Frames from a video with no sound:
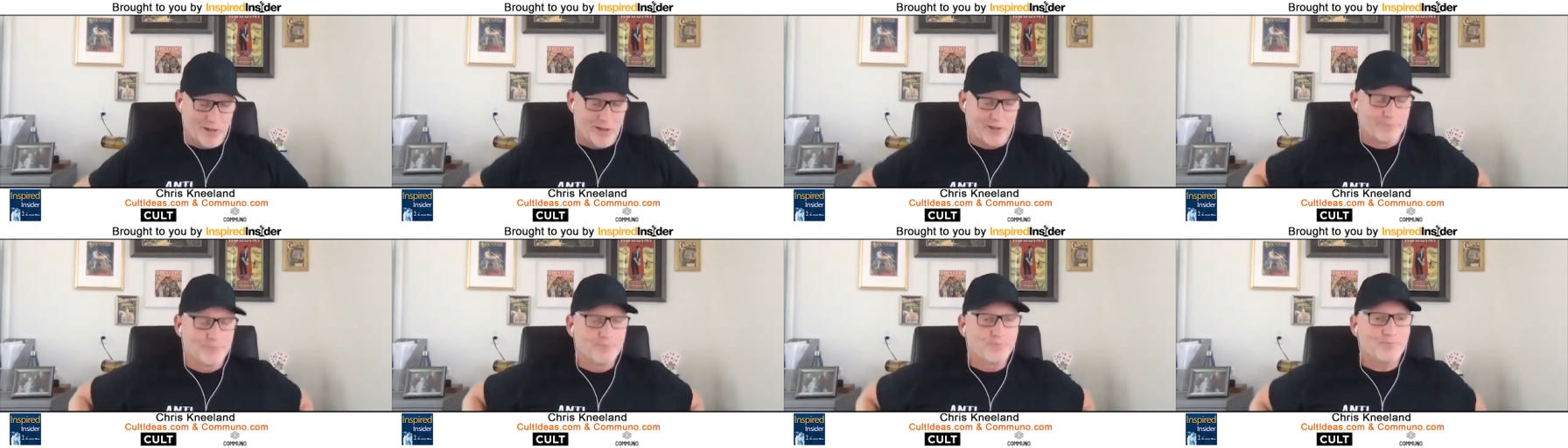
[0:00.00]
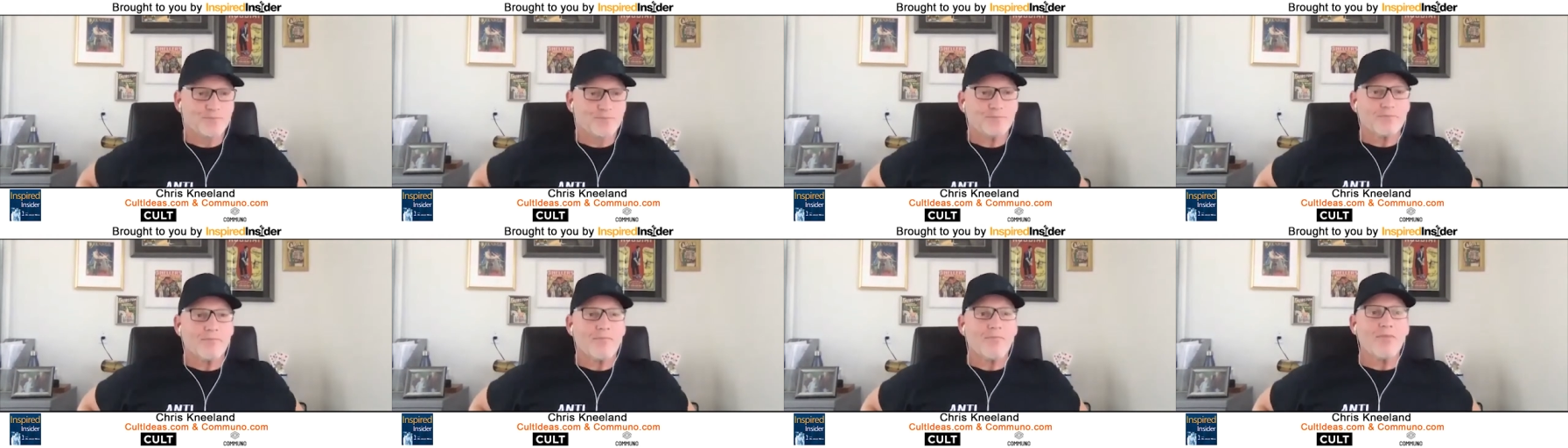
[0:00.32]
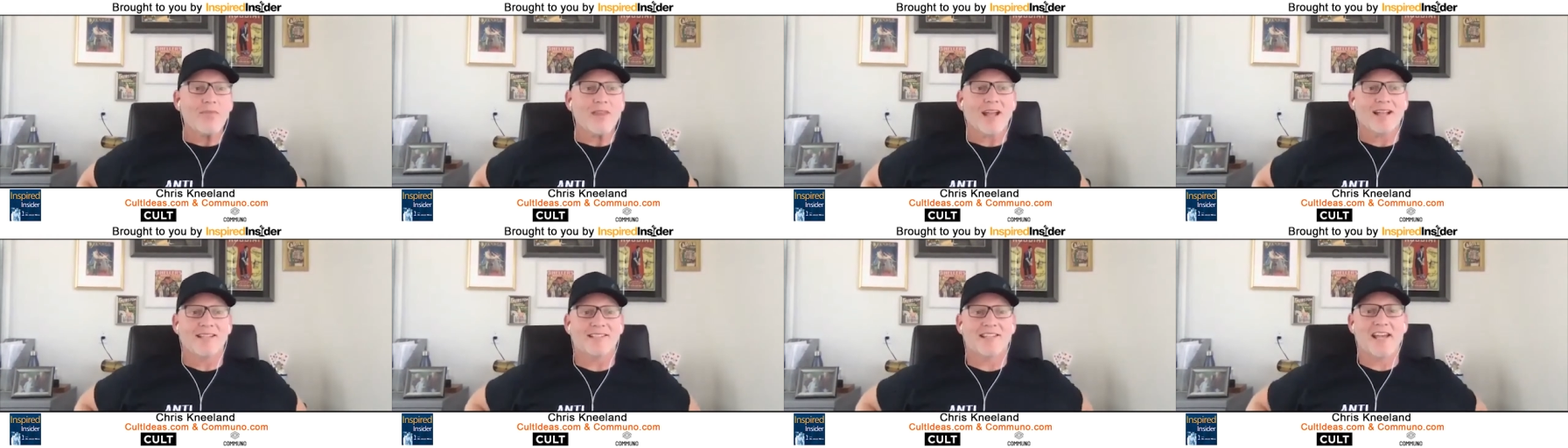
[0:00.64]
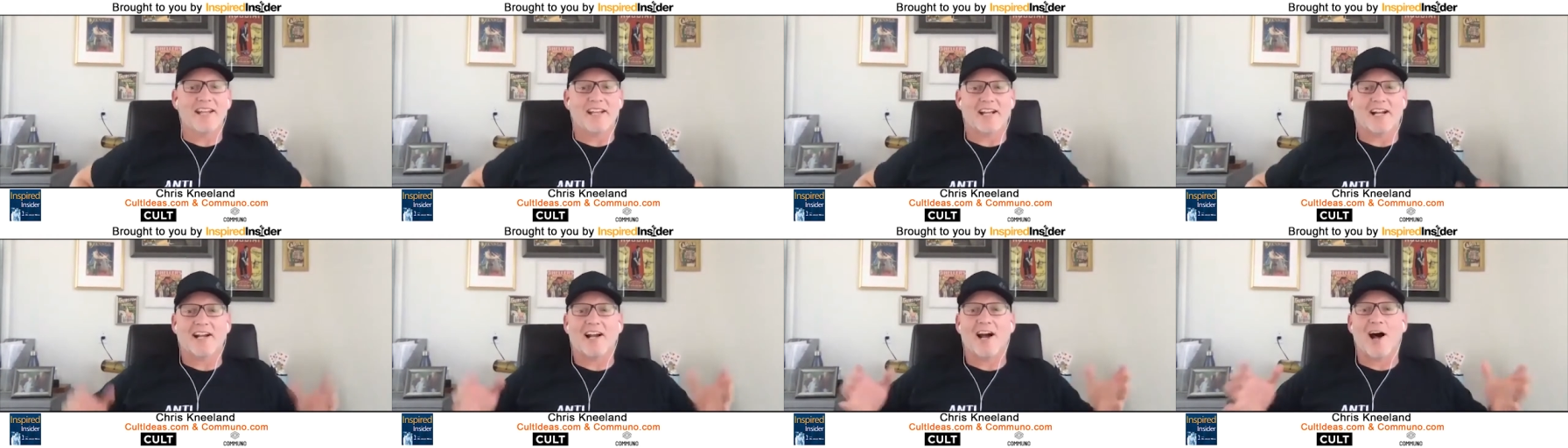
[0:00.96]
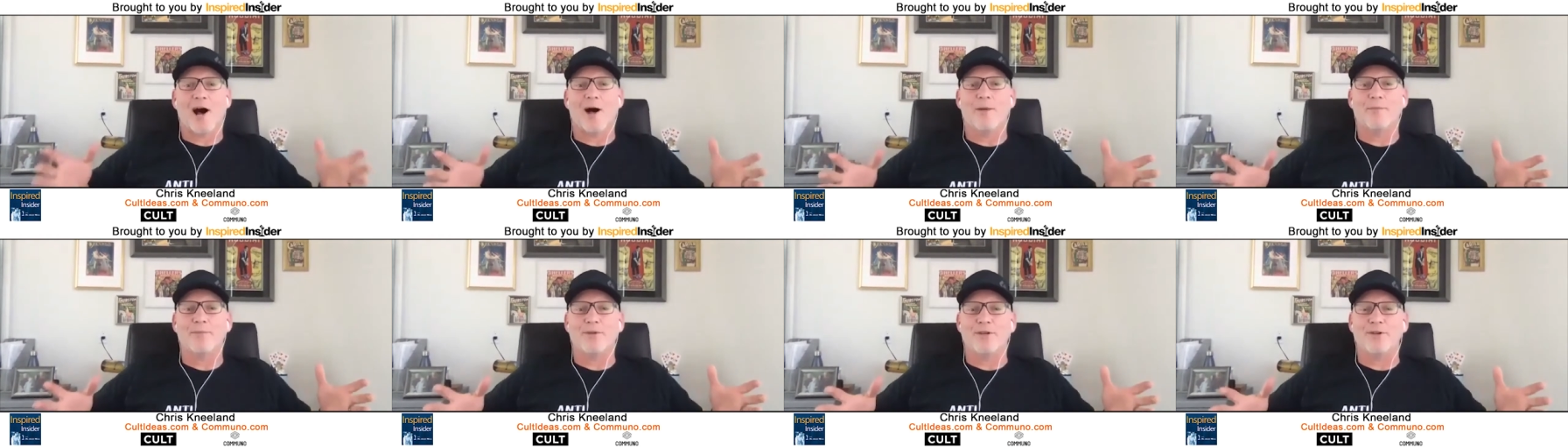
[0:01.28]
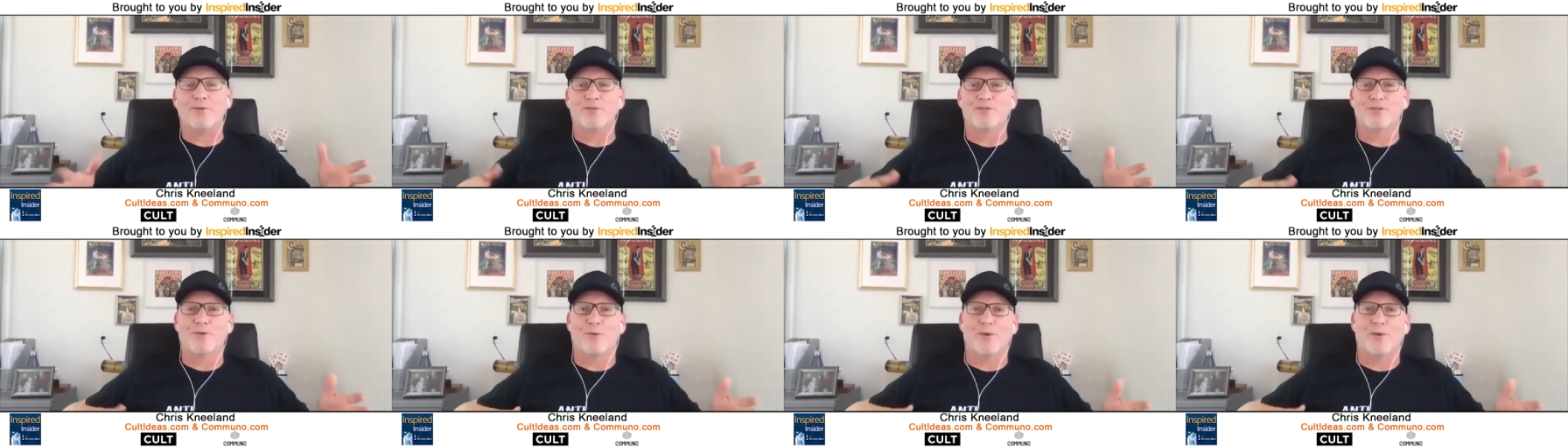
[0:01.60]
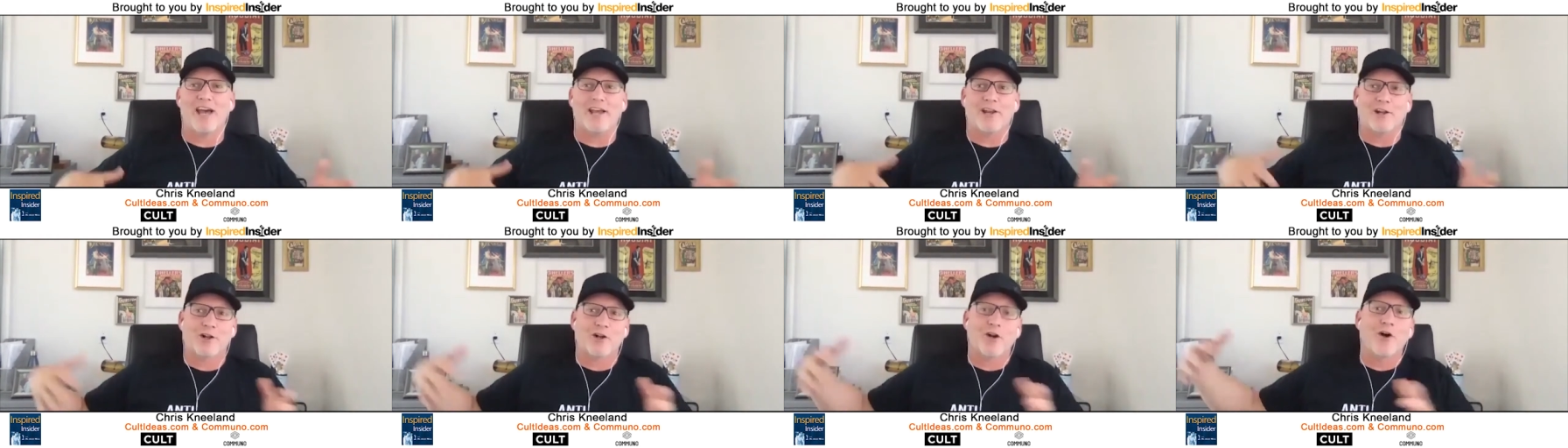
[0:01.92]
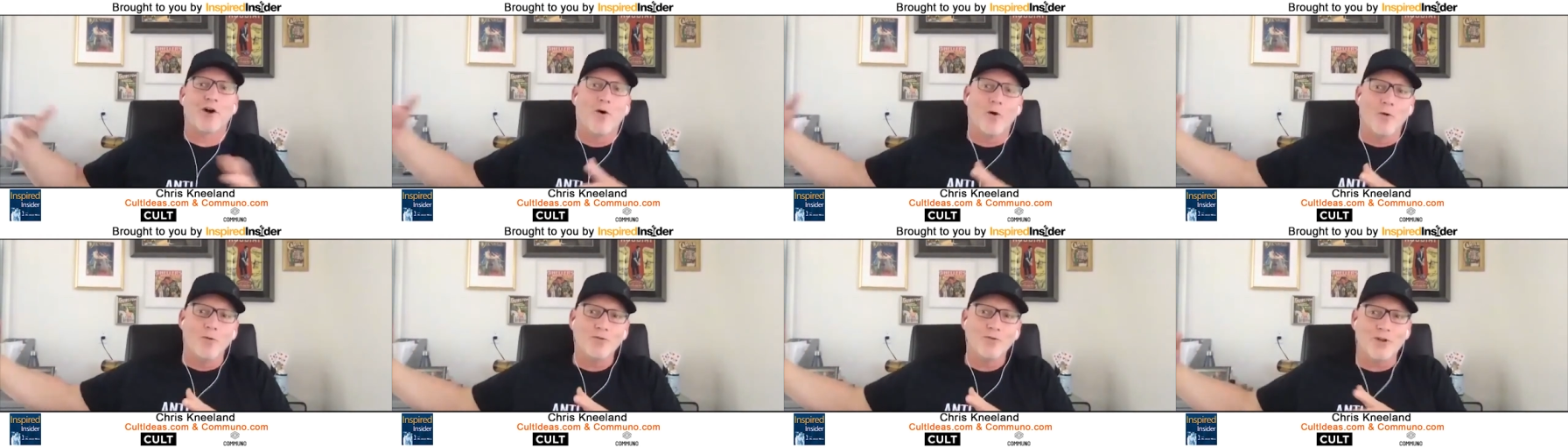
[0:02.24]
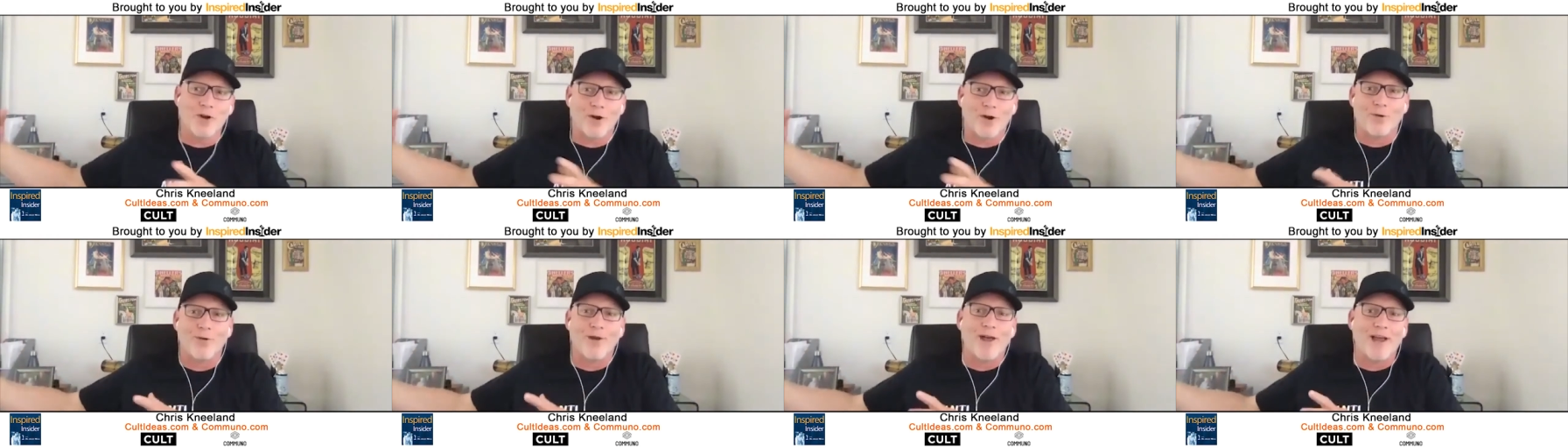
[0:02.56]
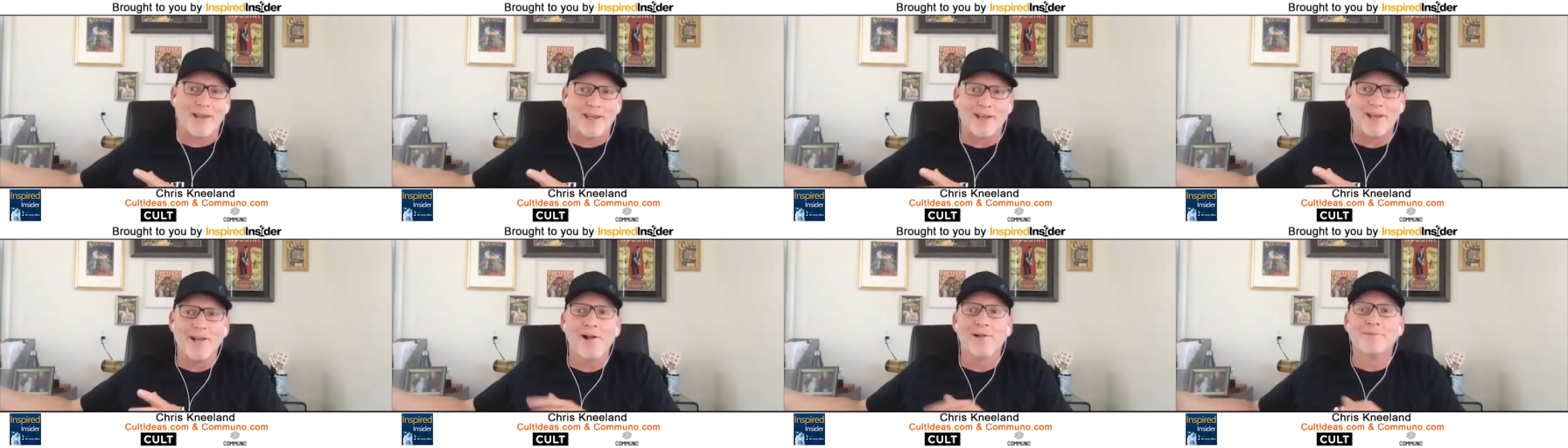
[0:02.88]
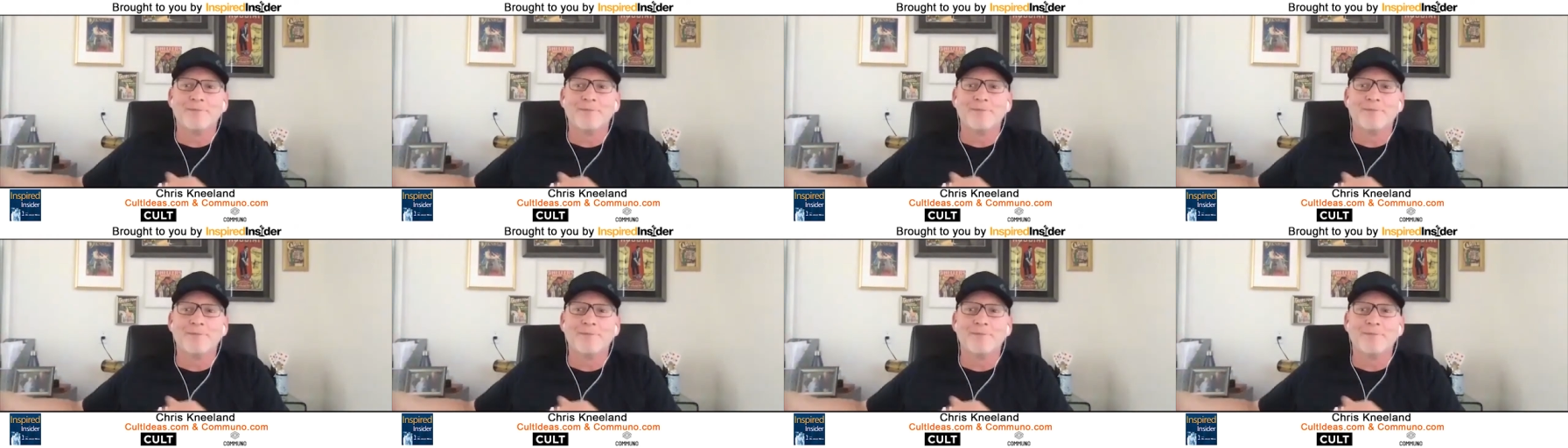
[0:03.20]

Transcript: it? It's like a commune. So we had a cult already.